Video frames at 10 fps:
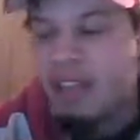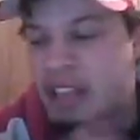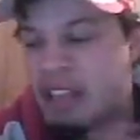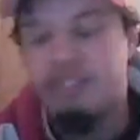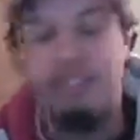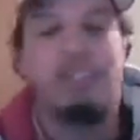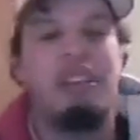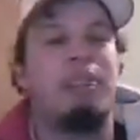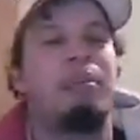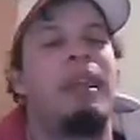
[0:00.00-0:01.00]
That's just
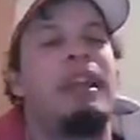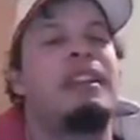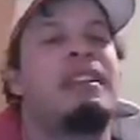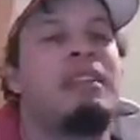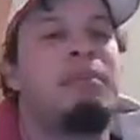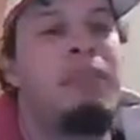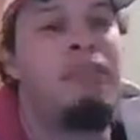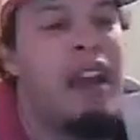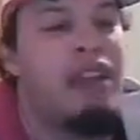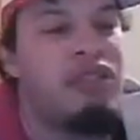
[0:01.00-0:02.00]
the plain and simple
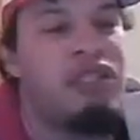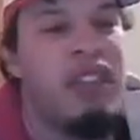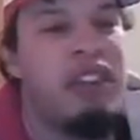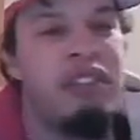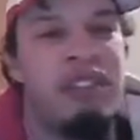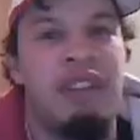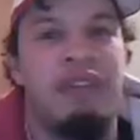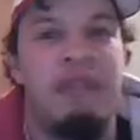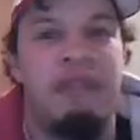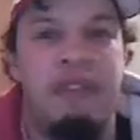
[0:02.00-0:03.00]
fact. You're setting
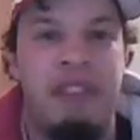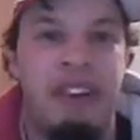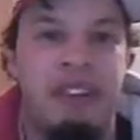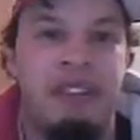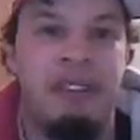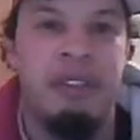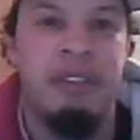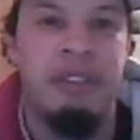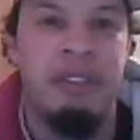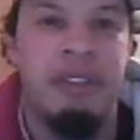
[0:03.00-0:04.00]
yourself up for failure.
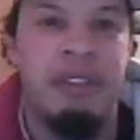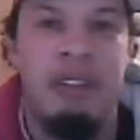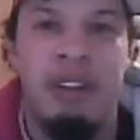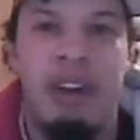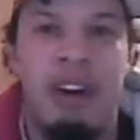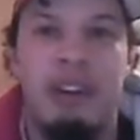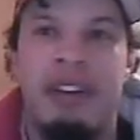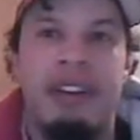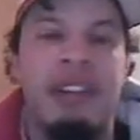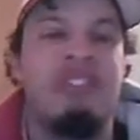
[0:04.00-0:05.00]

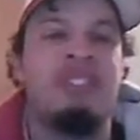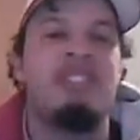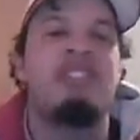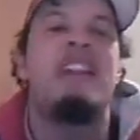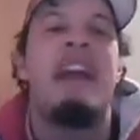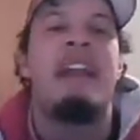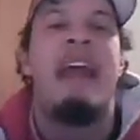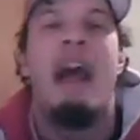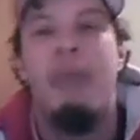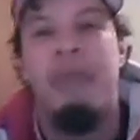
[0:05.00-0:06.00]
It's just not
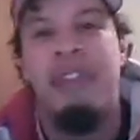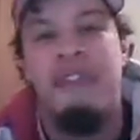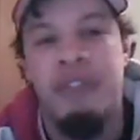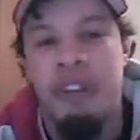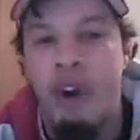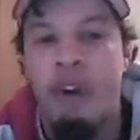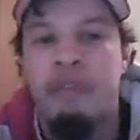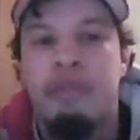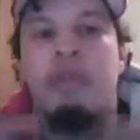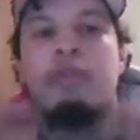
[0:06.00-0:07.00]
healthy for the
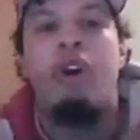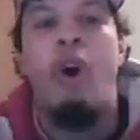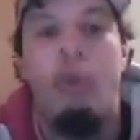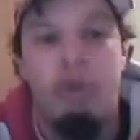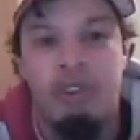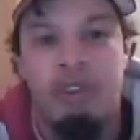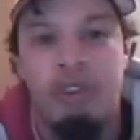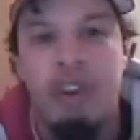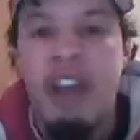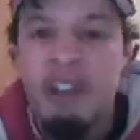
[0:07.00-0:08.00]
overall
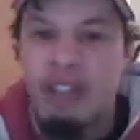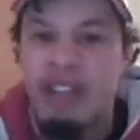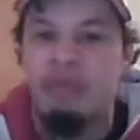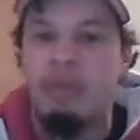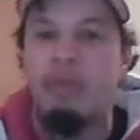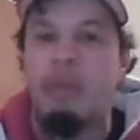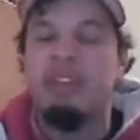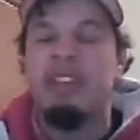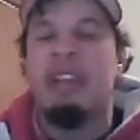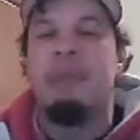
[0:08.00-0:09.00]
culture. So that's the
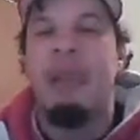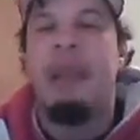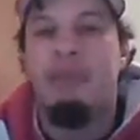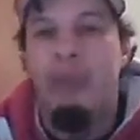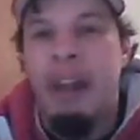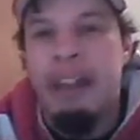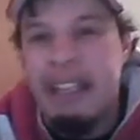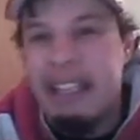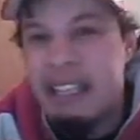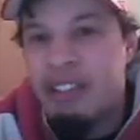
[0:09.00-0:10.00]
one thing that Mike Riley
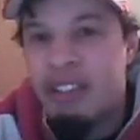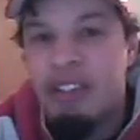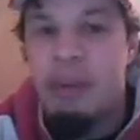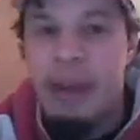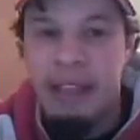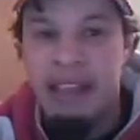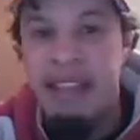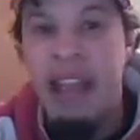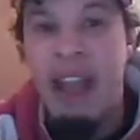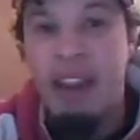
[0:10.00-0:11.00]
needs to do, and I
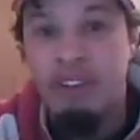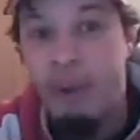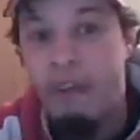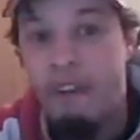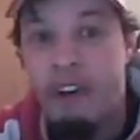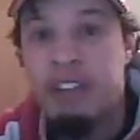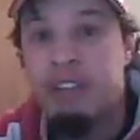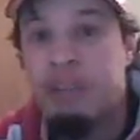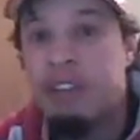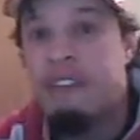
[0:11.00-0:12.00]
think so far he's
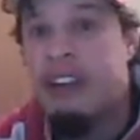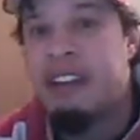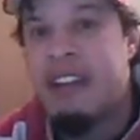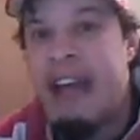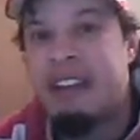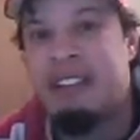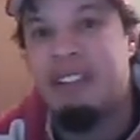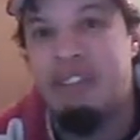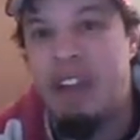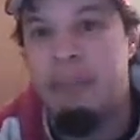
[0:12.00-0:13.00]
doing a
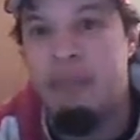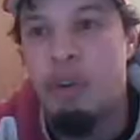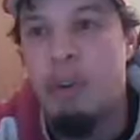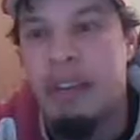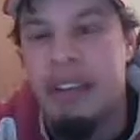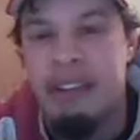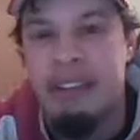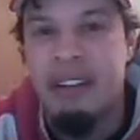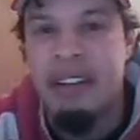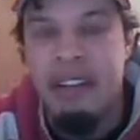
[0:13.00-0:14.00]
fantastic job doing it.
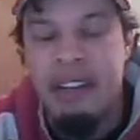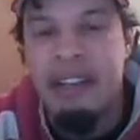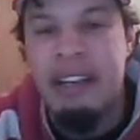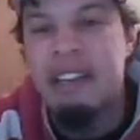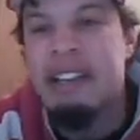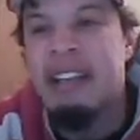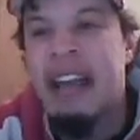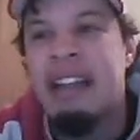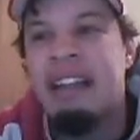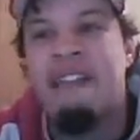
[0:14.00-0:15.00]
He's
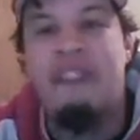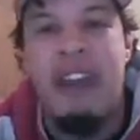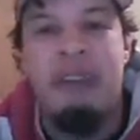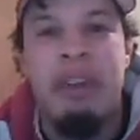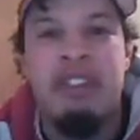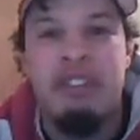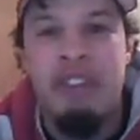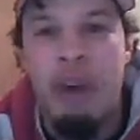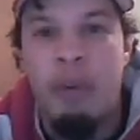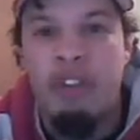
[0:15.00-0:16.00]
letting the fan base
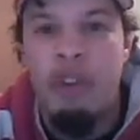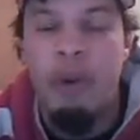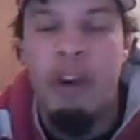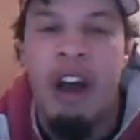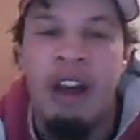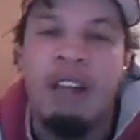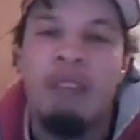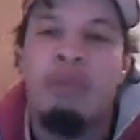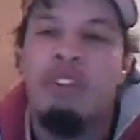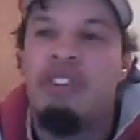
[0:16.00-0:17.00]
know what's going on.
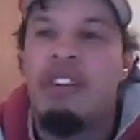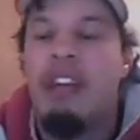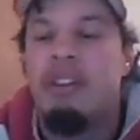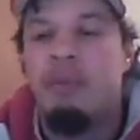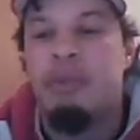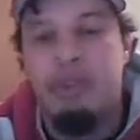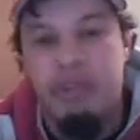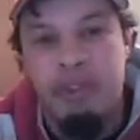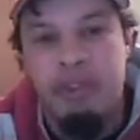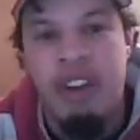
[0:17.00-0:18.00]
He's reaching out to
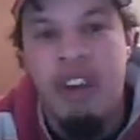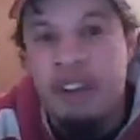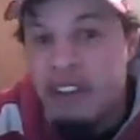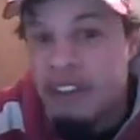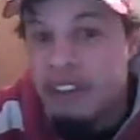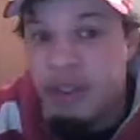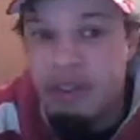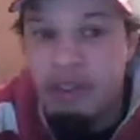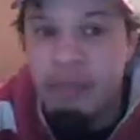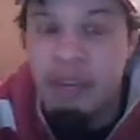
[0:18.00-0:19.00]
recruits via
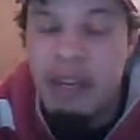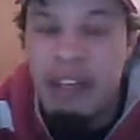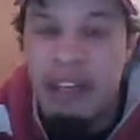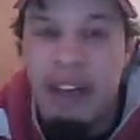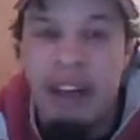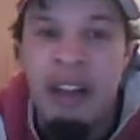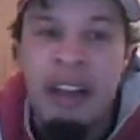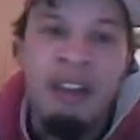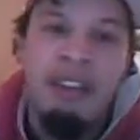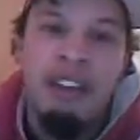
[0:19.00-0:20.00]
social media,
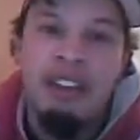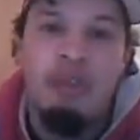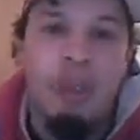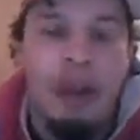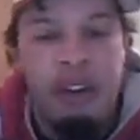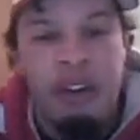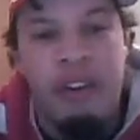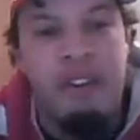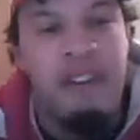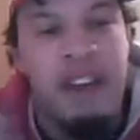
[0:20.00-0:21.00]
via Twitter
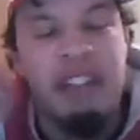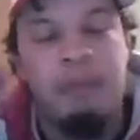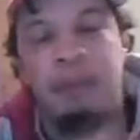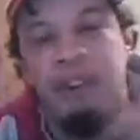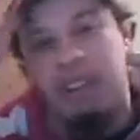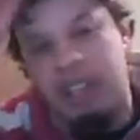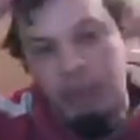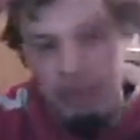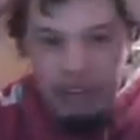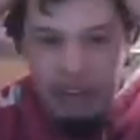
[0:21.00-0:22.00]
and Facebook. He's
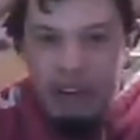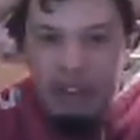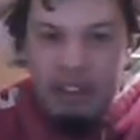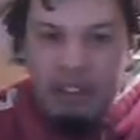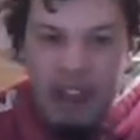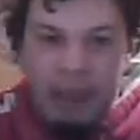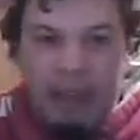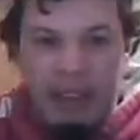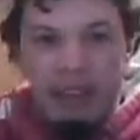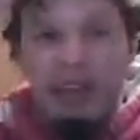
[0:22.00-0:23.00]
reaching out to the fan
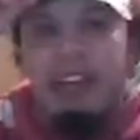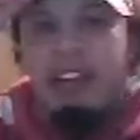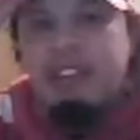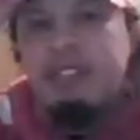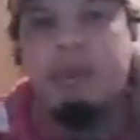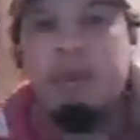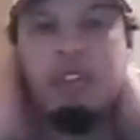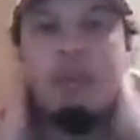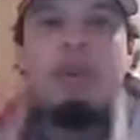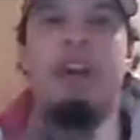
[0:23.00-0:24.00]
base and letting us know what's
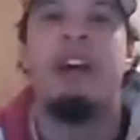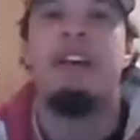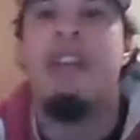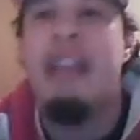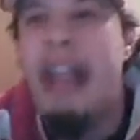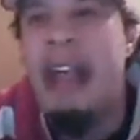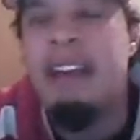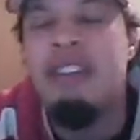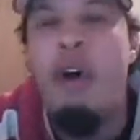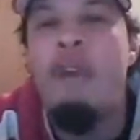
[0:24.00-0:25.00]
going on. And
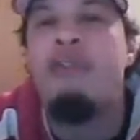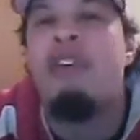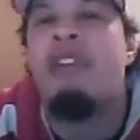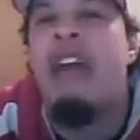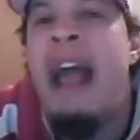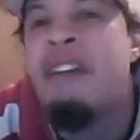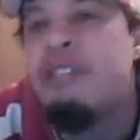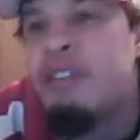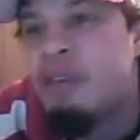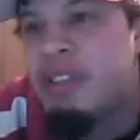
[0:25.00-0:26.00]
his overall
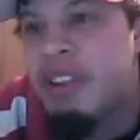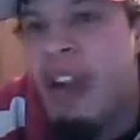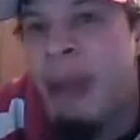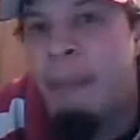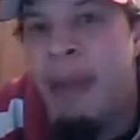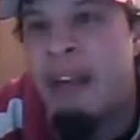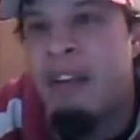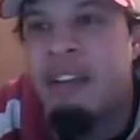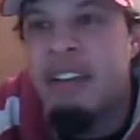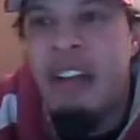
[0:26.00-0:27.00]
attitude is a lot
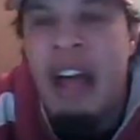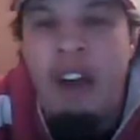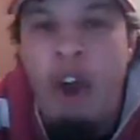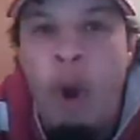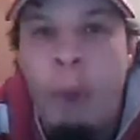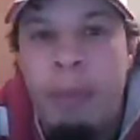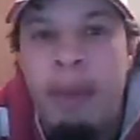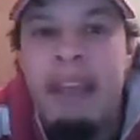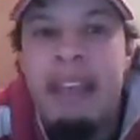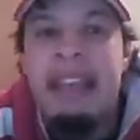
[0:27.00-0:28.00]
better. It's a lot
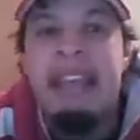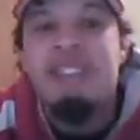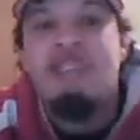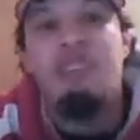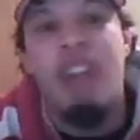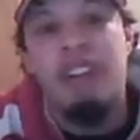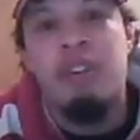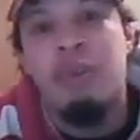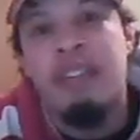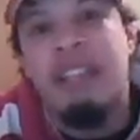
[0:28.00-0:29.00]
open. He's
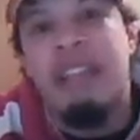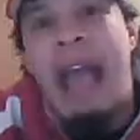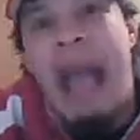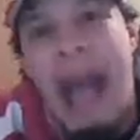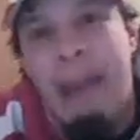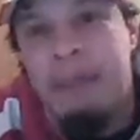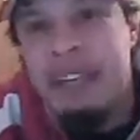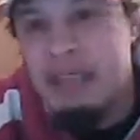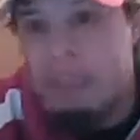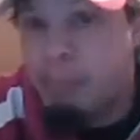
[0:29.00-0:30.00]
genuinely
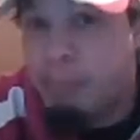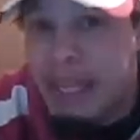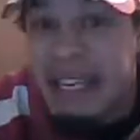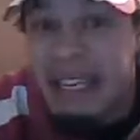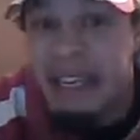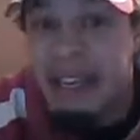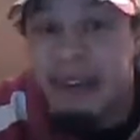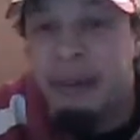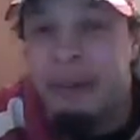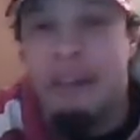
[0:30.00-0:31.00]
happy to be here.